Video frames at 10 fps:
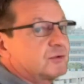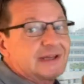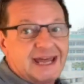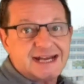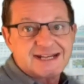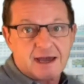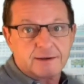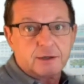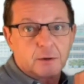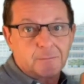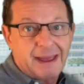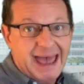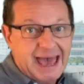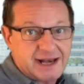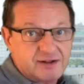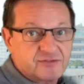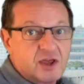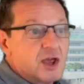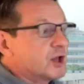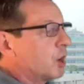to lay down your patterns
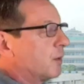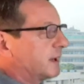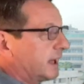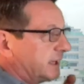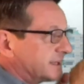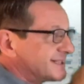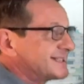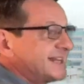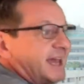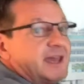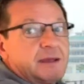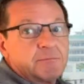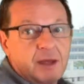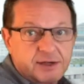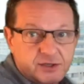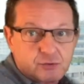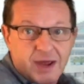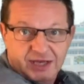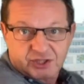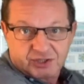going in the same
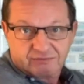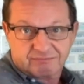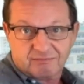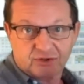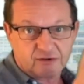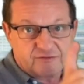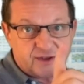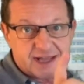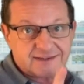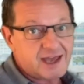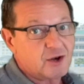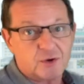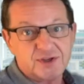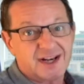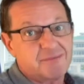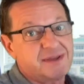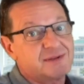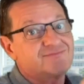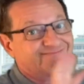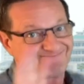direction. Don't forget that or you're gonna be
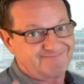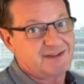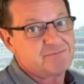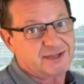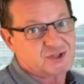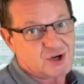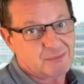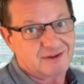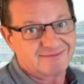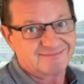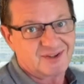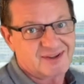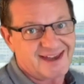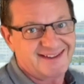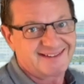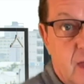in big trouble, okay?